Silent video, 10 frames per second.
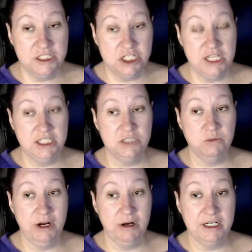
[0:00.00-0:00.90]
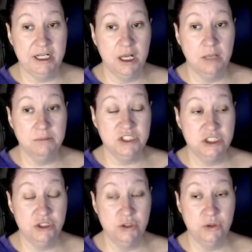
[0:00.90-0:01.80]
changes where it comes
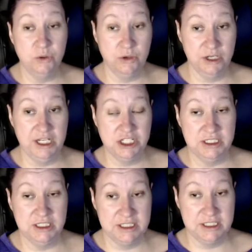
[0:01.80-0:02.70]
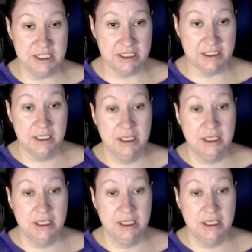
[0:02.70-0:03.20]
to creation in the scene.